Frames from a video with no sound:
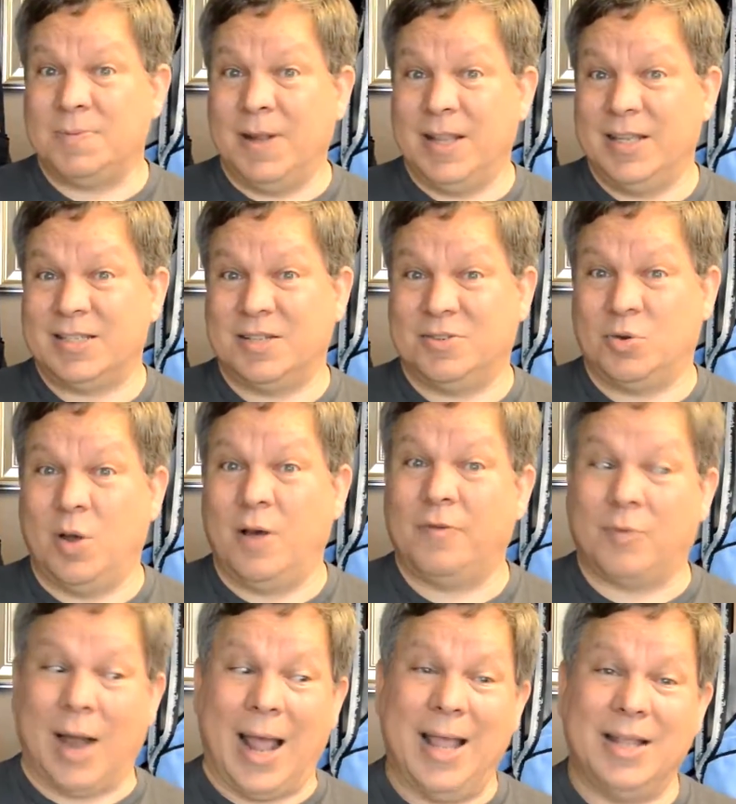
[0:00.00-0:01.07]
my list of 12
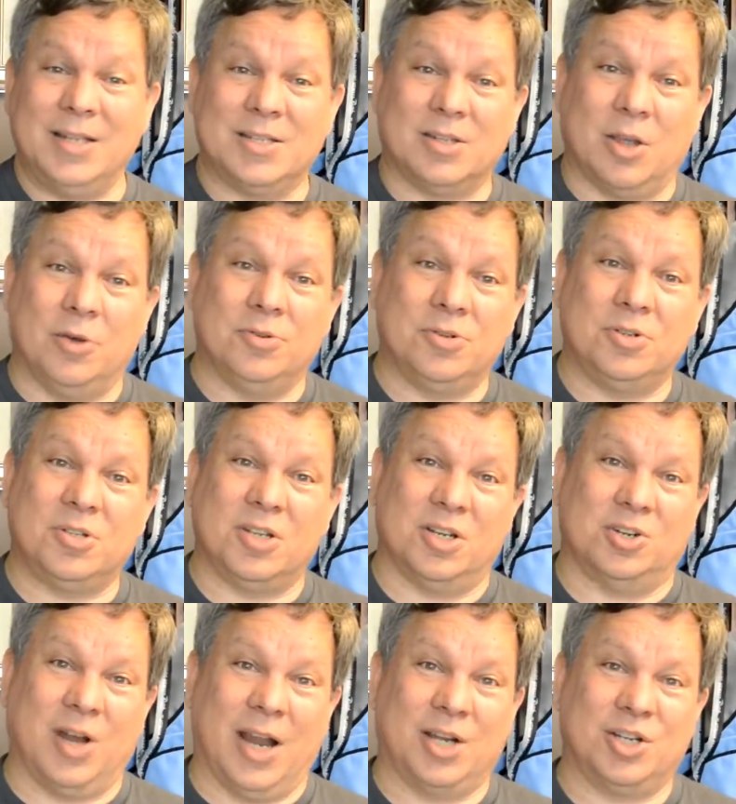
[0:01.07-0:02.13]
rides, coasters, and
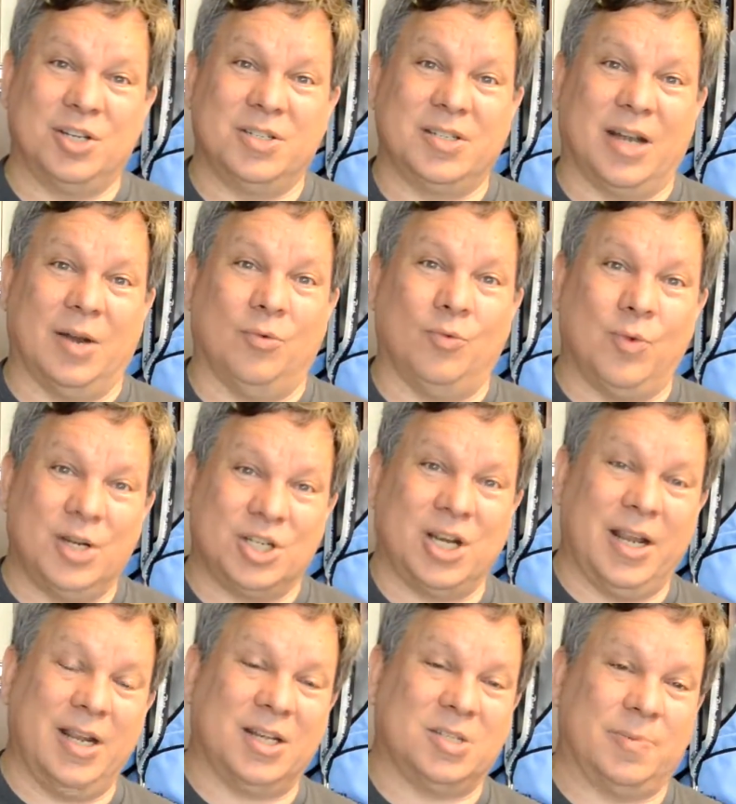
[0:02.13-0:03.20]
attractions that I wish
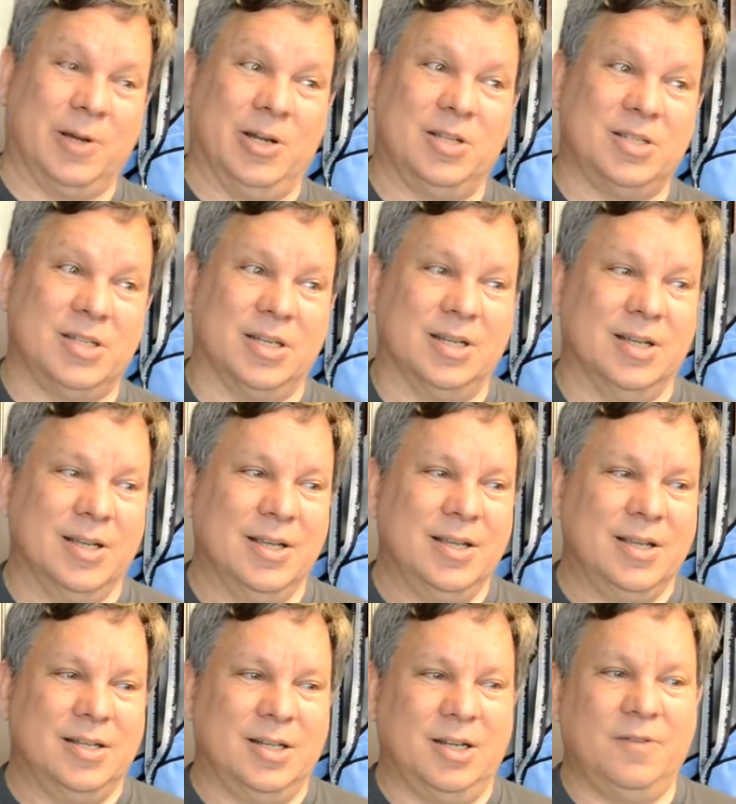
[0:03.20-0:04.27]
I had experienced and
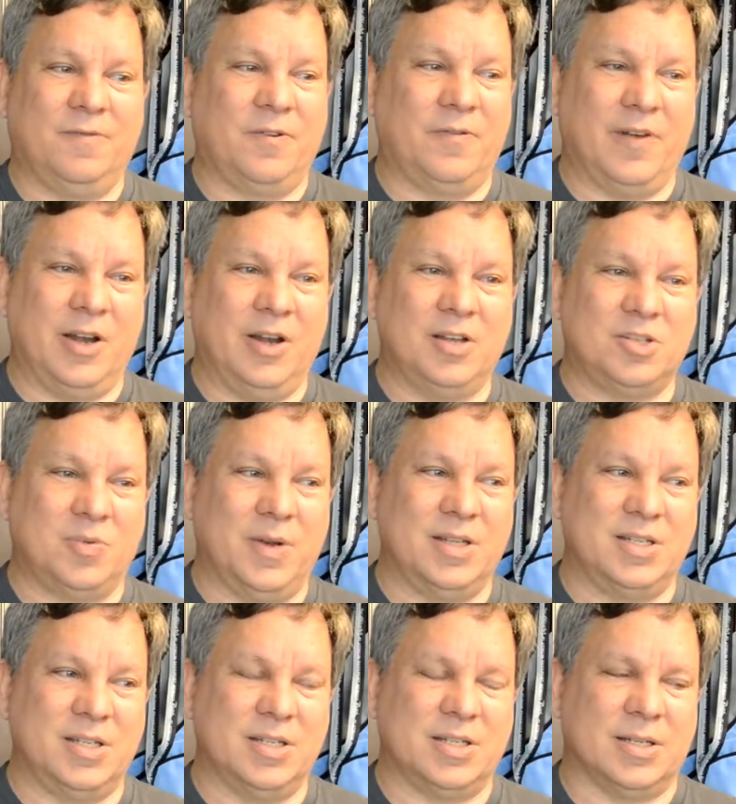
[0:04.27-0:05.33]
didn't for various
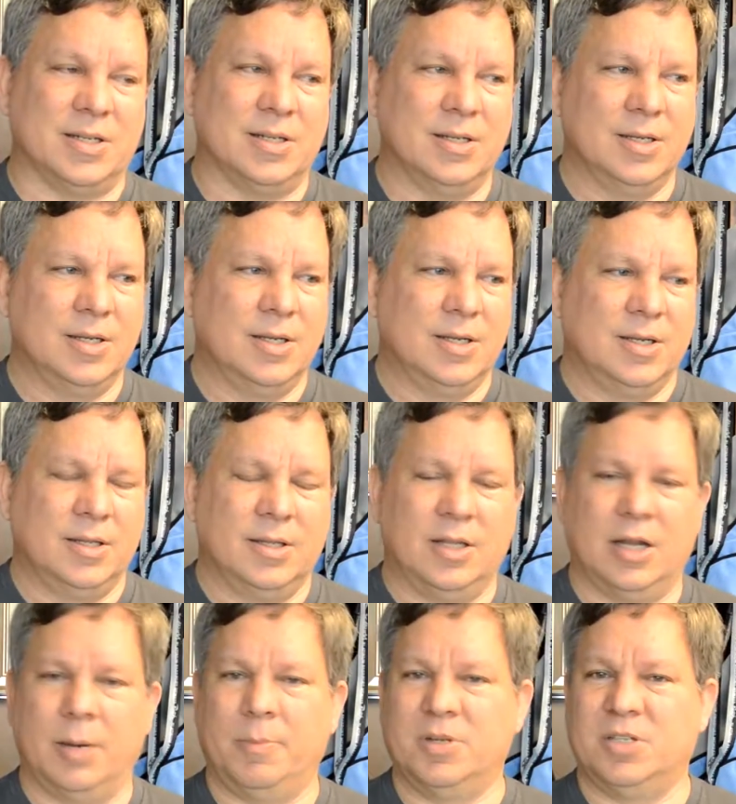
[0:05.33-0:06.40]
reasons, and the
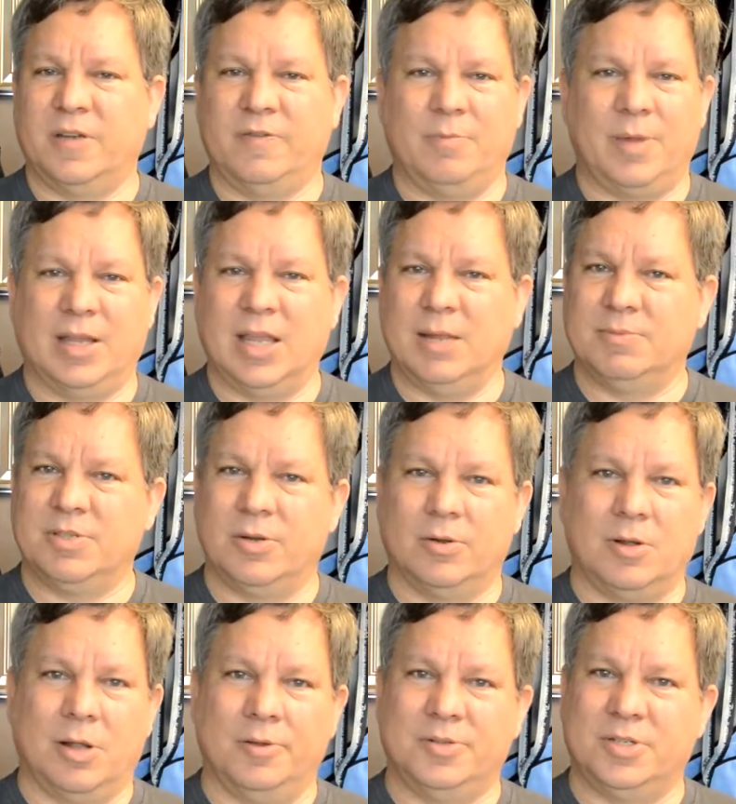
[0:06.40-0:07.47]
numbers of them I came so
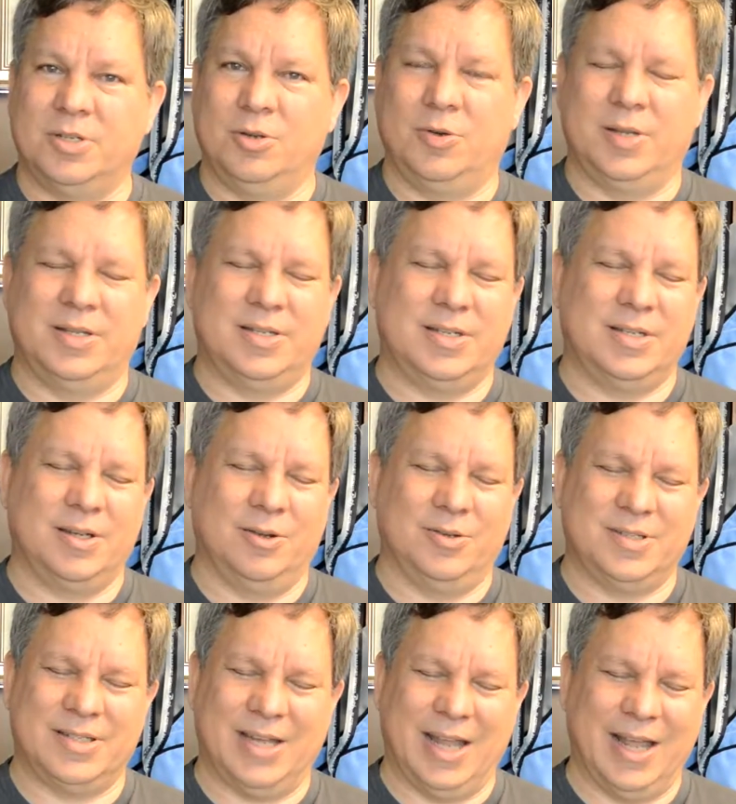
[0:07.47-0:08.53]
close to is so
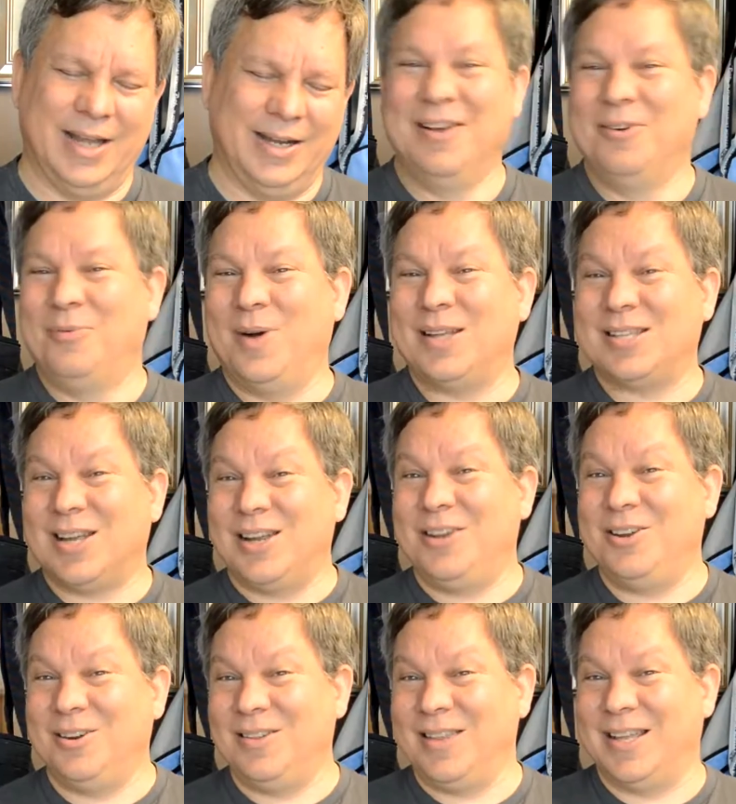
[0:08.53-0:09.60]
sad. What's on
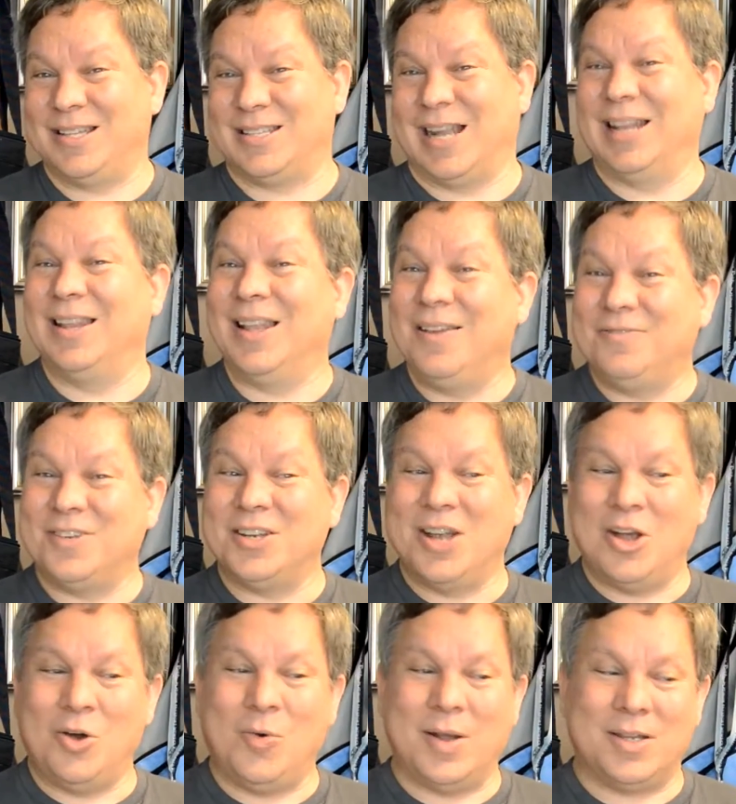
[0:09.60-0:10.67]
your list? I'd love to
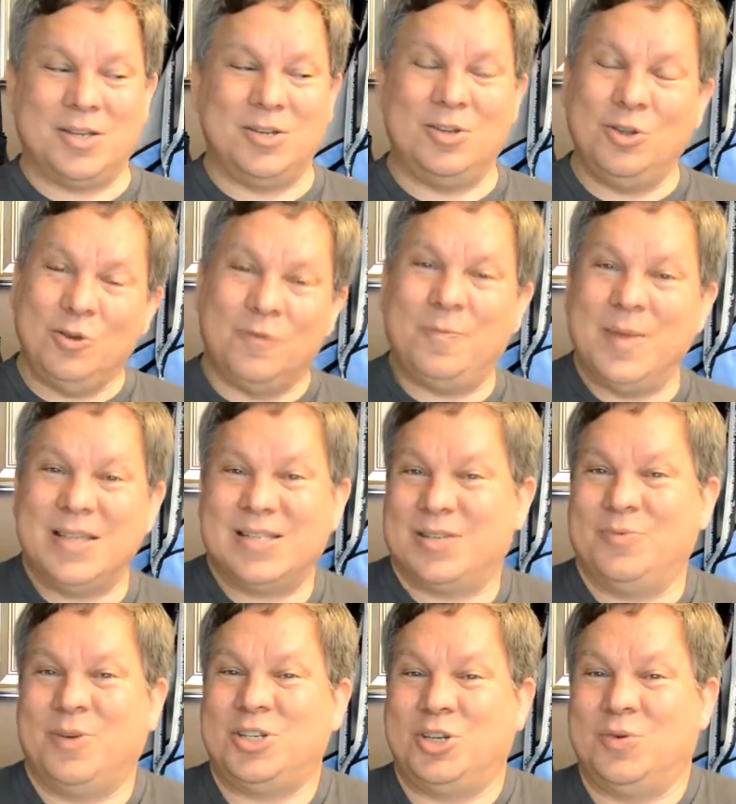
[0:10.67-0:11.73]
know what you've missed
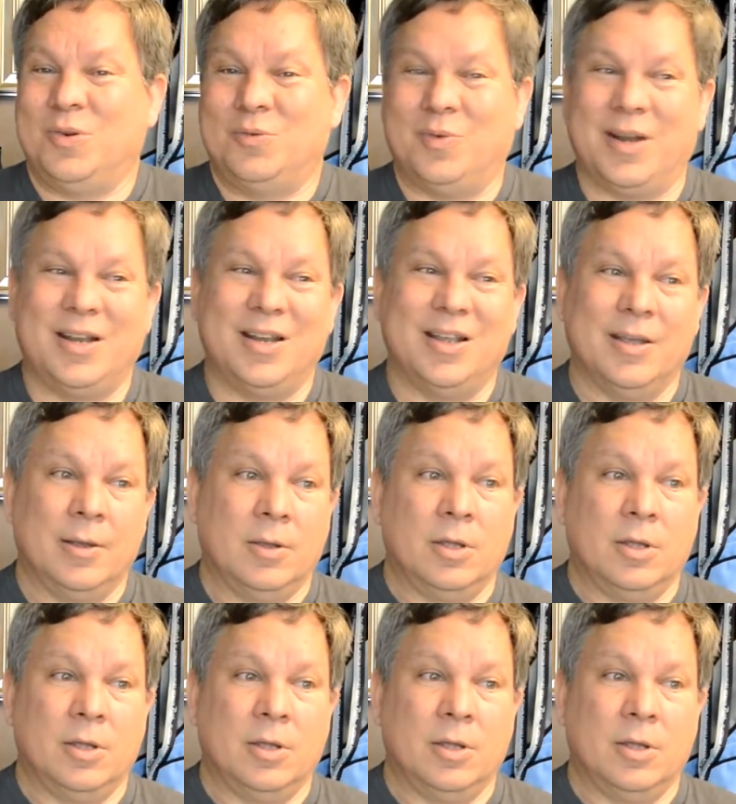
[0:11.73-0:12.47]
and wish you had ridden.